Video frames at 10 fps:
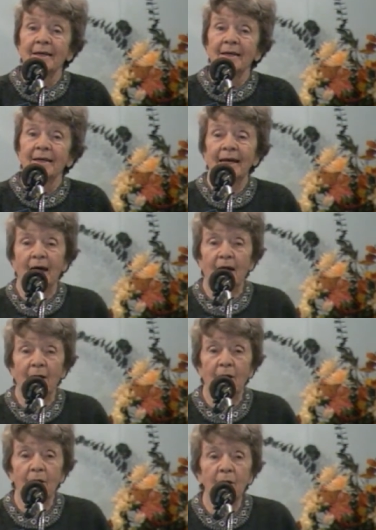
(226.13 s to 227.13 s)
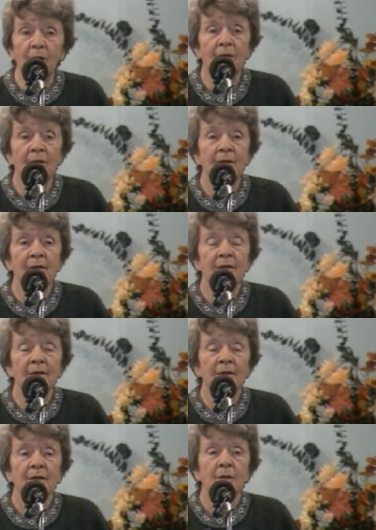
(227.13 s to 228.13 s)
And now
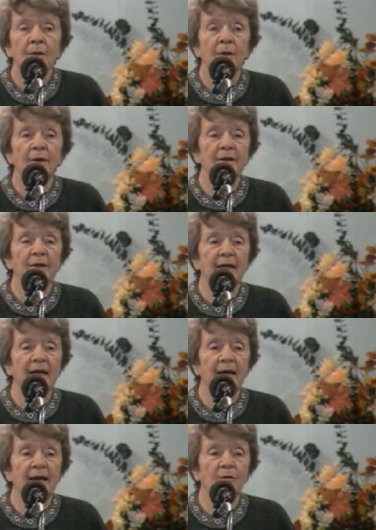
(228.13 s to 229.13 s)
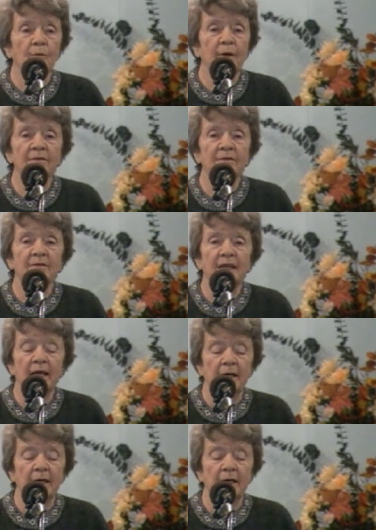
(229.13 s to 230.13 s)
we are going to have the reading of the
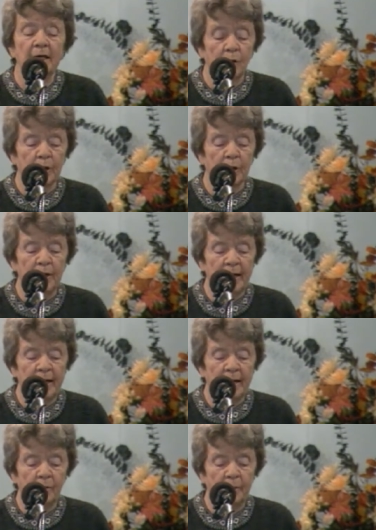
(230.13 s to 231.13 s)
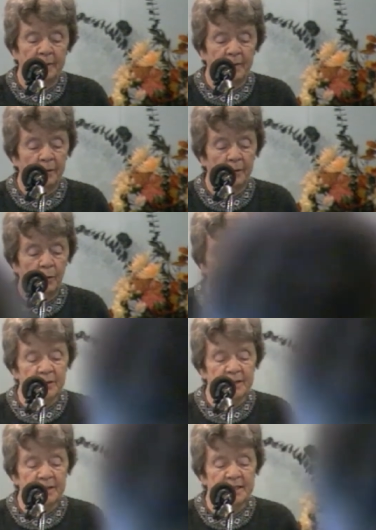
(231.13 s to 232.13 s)
daily word, and it will be, the
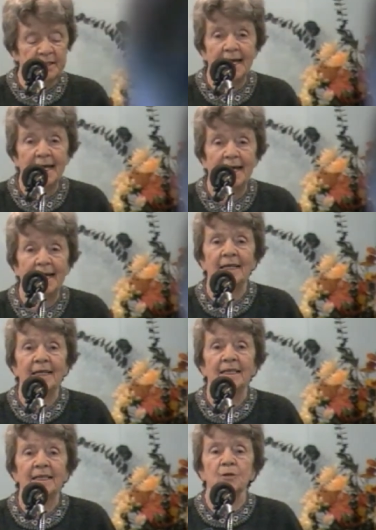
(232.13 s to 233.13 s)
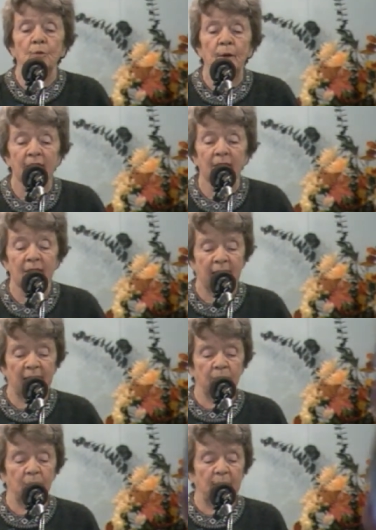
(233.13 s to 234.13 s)
word today is
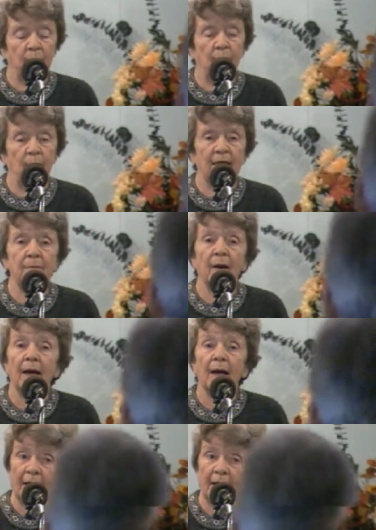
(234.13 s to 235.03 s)
will, and it will be read by